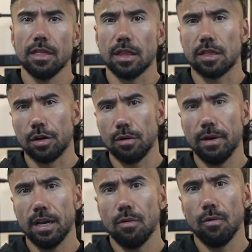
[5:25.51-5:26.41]
The third
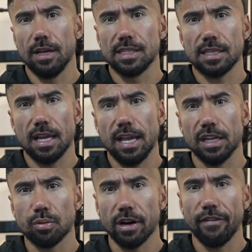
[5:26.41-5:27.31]
week was
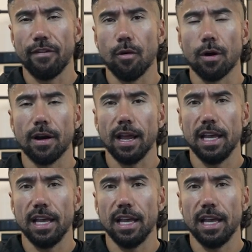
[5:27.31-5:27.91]
a 24.